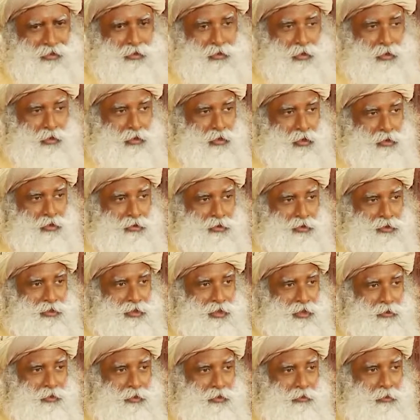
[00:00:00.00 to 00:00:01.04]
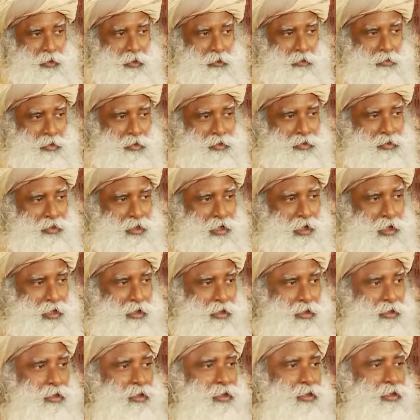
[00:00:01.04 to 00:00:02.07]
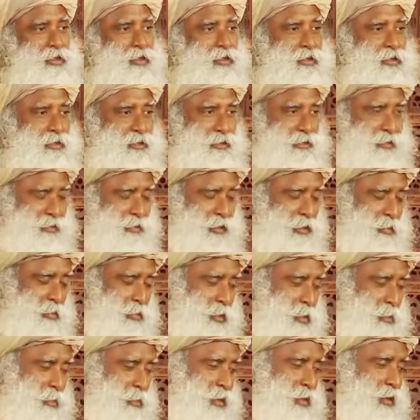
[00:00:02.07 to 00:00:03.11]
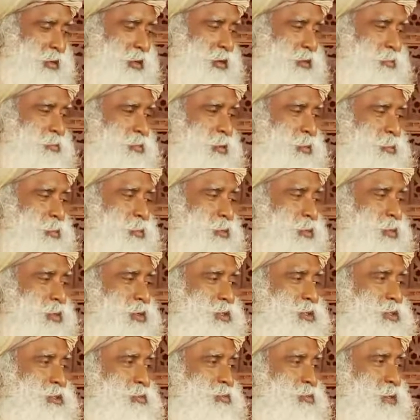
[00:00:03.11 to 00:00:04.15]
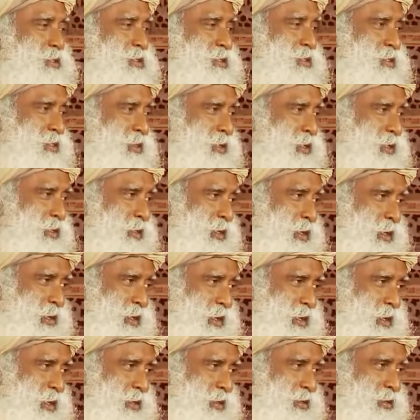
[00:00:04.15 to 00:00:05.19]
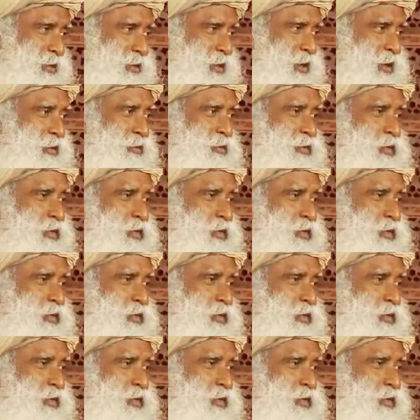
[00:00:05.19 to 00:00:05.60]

Or are you stuck with one personality? Some people are. People who are simplistic in their head have